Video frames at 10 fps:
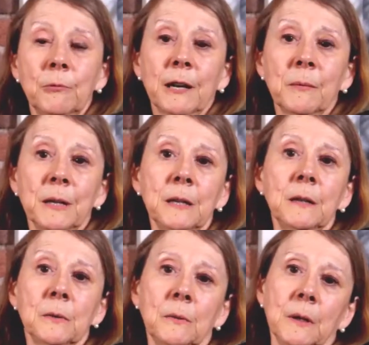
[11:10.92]
recommend
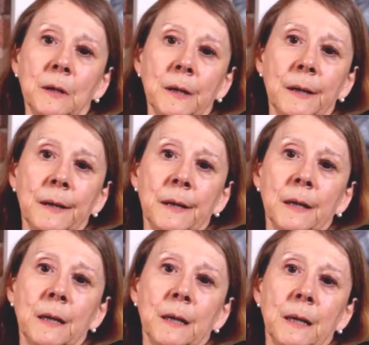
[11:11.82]
you,
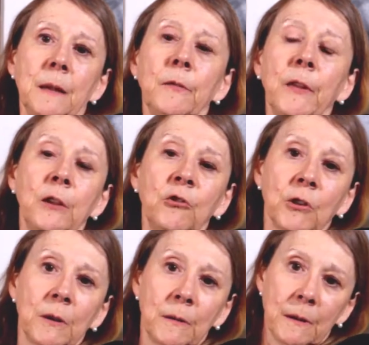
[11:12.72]
they
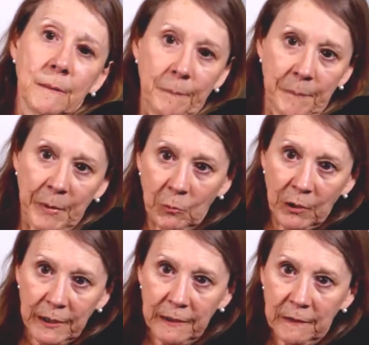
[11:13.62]
should be
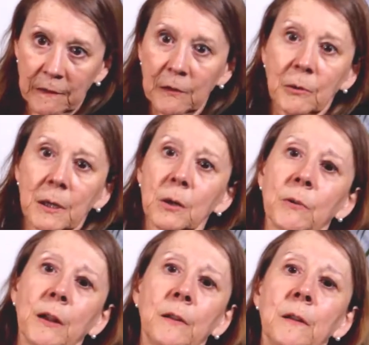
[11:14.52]
willing to do it
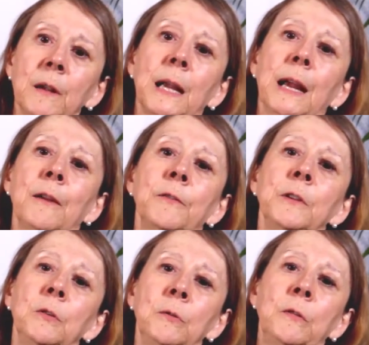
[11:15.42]
rather than have
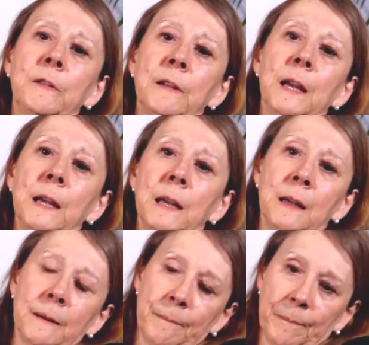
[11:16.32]
you say
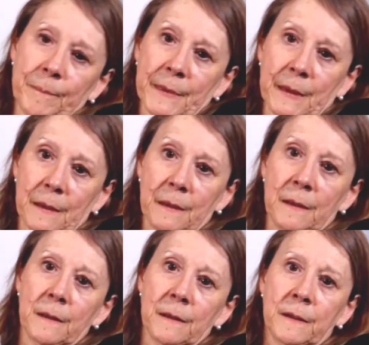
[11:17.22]

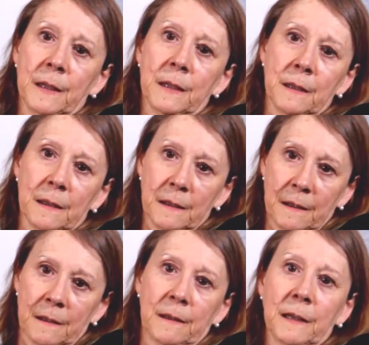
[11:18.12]
that
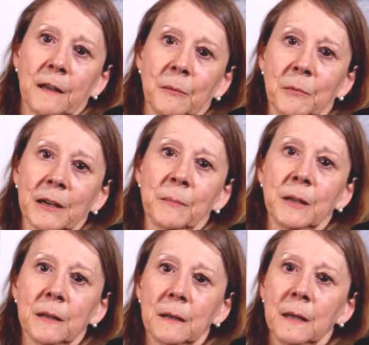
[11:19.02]
they come
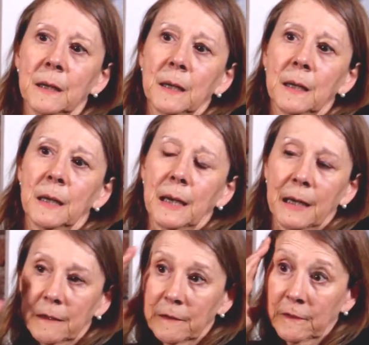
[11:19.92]
recommended. And